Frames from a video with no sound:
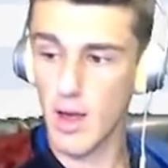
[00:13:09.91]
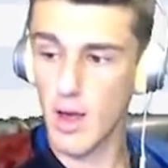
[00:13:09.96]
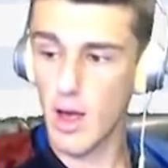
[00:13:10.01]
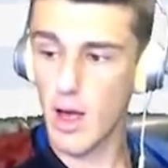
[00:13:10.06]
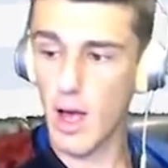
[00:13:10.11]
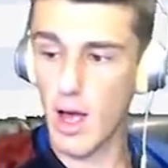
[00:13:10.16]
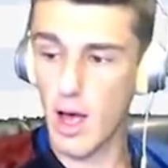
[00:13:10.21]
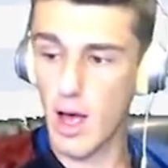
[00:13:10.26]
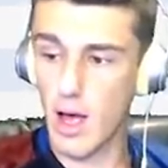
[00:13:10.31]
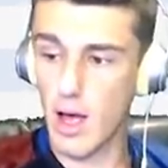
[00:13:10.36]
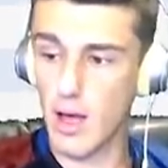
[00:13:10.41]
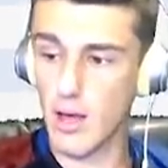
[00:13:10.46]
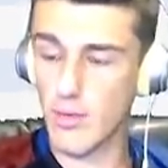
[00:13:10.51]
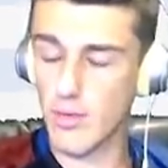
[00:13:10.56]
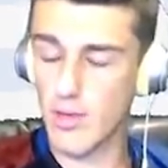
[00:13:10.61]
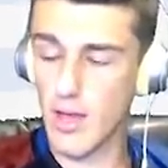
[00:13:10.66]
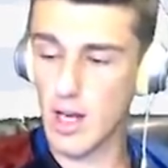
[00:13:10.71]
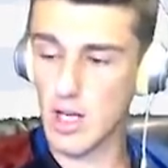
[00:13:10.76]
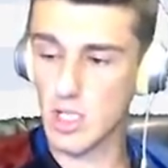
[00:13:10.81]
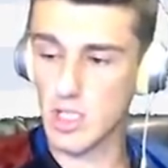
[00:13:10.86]
Uh, it was
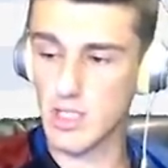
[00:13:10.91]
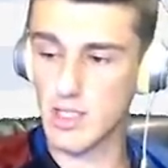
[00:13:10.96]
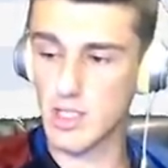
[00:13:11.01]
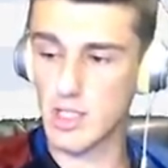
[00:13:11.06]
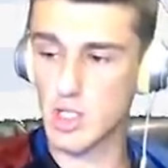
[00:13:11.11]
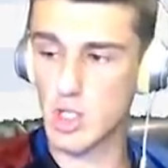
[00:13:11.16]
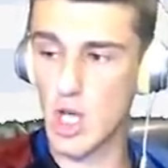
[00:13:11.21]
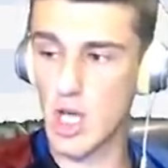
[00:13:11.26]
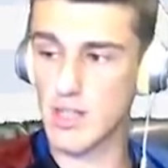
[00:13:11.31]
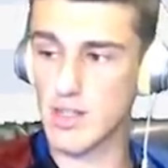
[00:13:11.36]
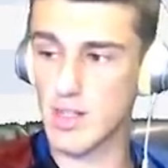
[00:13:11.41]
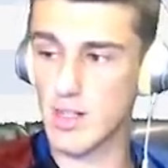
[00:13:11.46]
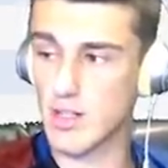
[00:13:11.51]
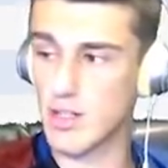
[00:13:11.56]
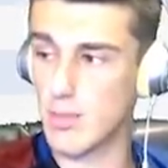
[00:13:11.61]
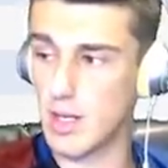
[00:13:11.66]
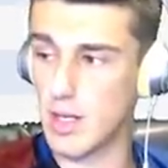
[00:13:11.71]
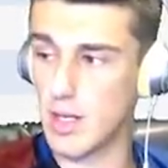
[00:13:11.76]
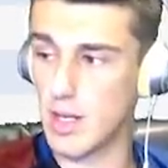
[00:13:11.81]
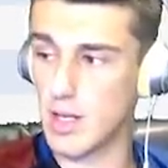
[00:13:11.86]
actually suggested to
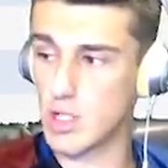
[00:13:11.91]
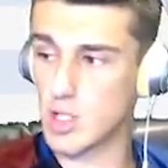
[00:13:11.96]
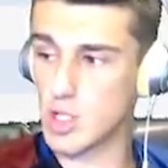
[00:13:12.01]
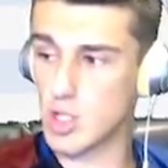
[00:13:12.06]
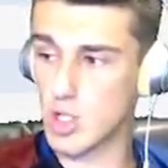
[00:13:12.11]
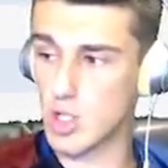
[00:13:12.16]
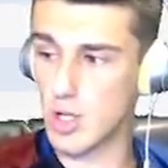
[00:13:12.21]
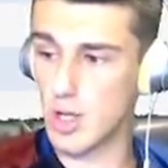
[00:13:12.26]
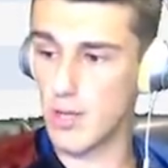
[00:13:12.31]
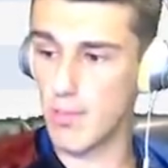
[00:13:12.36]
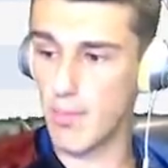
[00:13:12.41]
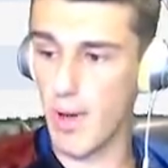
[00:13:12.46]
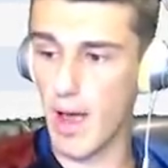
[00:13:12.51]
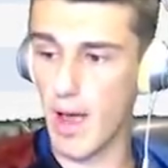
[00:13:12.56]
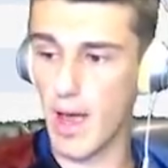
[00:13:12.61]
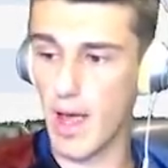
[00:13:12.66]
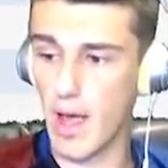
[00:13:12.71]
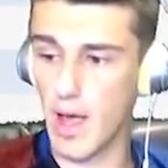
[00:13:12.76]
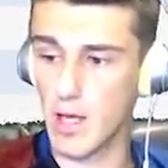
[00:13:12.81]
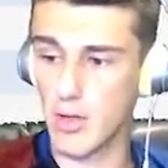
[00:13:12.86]
me in stream
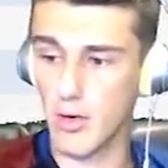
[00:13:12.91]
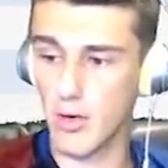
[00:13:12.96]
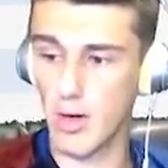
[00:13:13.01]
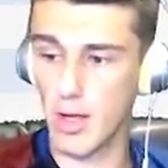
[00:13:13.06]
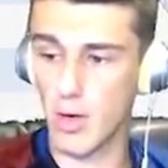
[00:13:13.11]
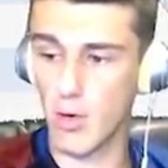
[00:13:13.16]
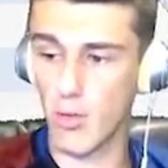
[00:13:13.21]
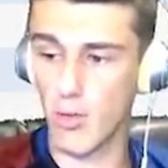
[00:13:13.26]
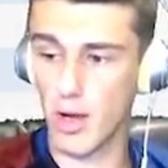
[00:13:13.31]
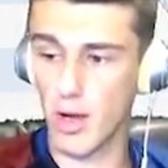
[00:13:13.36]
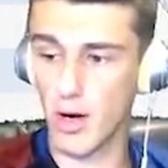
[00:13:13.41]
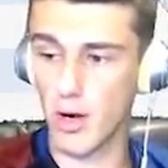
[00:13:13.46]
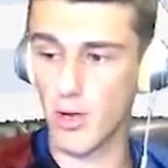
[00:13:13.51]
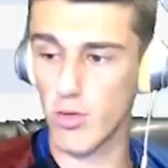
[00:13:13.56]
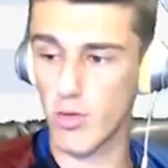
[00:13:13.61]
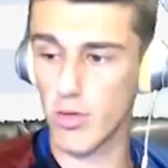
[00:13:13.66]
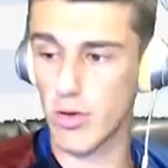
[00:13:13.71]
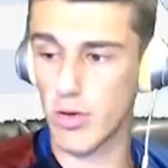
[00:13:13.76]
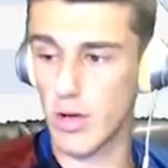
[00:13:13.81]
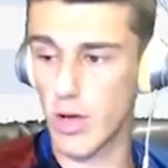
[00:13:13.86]
by uh, Unique Riggers,
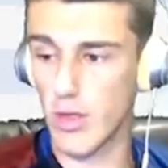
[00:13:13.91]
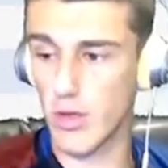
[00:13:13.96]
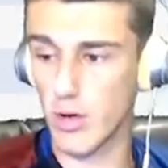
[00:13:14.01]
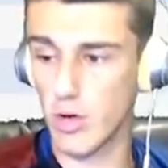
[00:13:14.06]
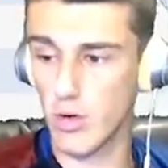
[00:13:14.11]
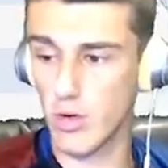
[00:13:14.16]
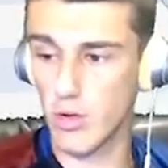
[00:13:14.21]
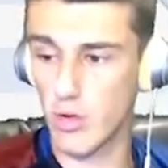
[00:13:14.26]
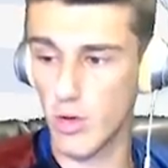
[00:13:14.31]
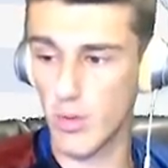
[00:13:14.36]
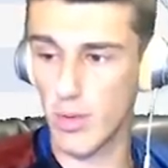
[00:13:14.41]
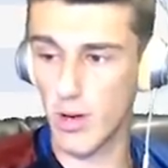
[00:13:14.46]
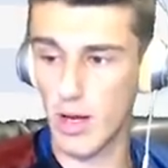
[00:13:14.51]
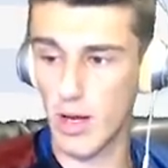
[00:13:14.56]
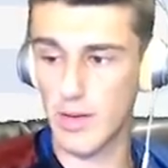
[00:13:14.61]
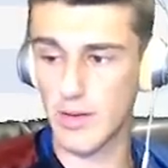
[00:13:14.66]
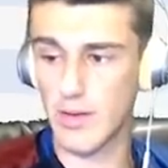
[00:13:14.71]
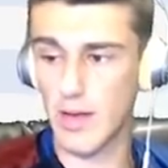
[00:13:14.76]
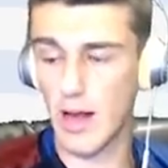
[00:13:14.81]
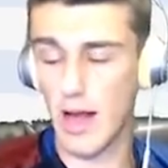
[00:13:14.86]
who's another YouTuber. I
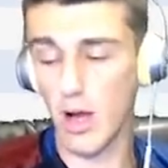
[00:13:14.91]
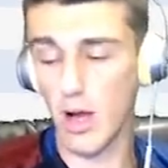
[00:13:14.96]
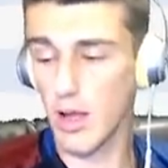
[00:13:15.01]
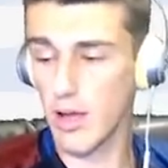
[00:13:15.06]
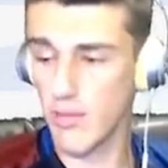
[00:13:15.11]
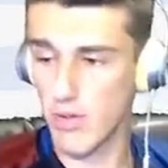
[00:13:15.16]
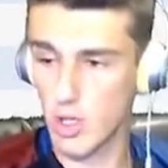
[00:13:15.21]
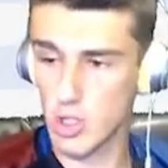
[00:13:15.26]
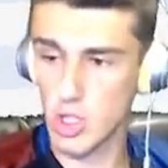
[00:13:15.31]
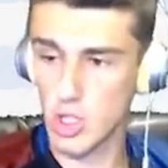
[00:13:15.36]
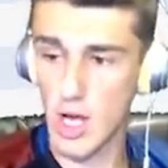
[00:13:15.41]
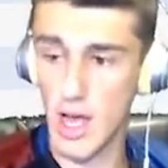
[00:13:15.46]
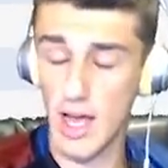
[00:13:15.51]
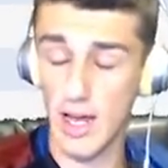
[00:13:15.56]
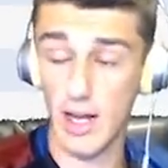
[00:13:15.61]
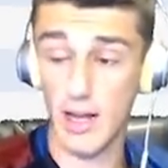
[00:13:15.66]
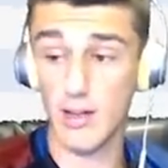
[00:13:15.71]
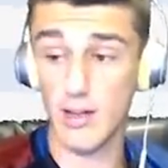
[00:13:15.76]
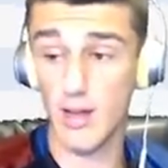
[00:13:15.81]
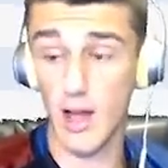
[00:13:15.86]
said, I'll give it a try, and
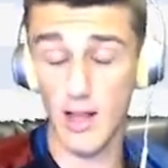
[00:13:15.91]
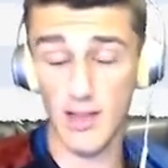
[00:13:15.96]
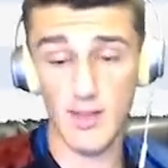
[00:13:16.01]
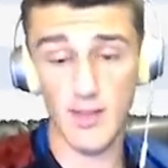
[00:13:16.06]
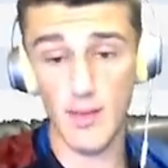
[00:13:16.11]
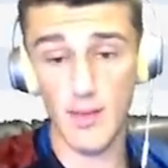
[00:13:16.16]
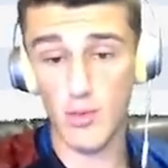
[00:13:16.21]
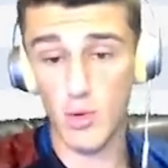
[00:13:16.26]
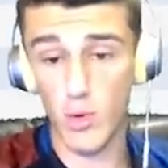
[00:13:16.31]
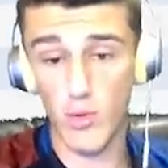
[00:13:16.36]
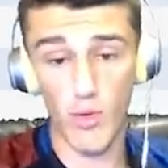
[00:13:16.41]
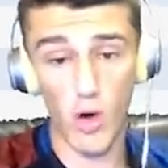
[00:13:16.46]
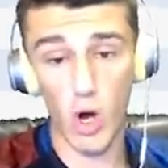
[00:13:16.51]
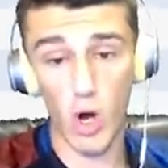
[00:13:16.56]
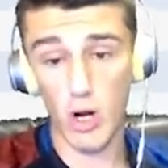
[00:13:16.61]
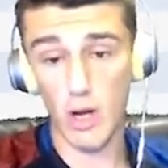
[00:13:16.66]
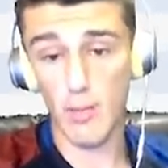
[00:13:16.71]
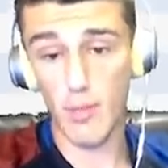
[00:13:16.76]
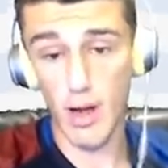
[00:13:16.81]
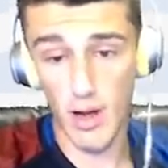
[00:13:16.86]
it does seem to have
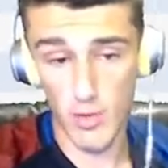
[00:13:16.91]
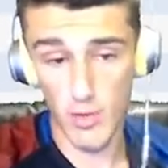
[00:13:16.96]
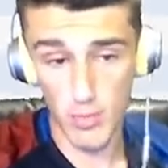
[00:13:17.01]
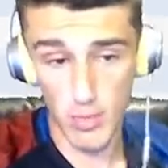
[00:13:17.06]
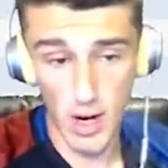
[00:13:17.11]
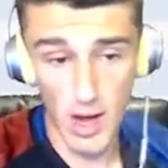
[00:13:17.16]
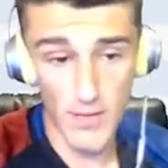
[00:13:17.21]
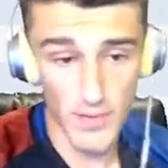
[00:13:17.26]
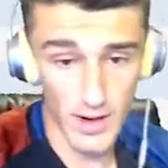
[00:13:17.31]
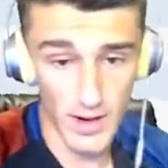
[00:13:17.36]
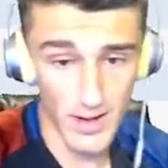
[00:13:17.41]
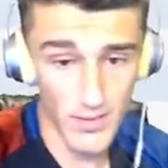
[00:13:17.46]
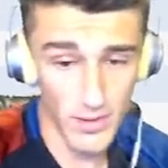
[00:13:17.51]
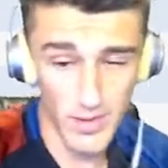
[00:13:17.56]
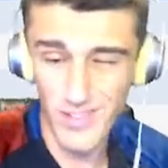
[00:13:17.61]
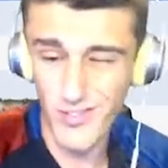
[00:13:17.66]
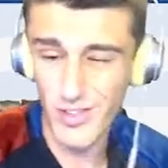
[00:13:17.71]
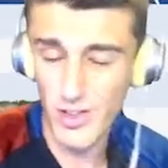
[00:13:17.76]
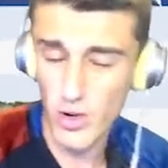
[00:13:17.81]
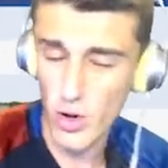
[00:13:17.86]
already made us profit, even
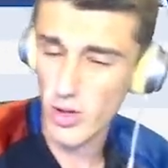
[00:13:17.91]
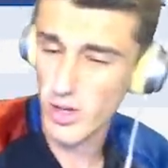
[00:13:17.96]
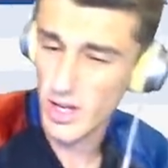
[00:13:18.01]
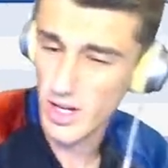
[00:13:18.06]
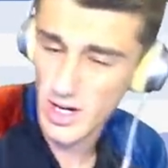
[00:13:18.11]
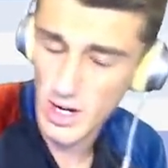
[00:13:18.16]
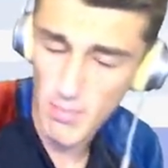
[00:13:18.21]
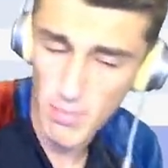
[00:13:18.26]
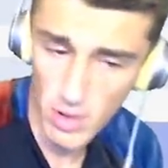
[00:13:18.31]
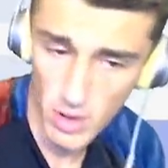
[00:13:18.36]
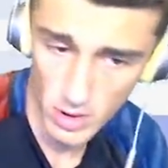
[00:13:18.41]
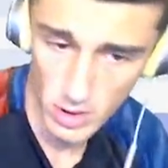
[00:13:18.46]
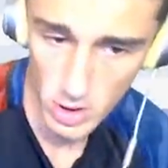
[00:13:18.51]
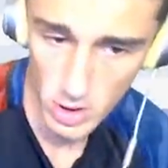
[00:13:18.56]
if it's only a couple hundred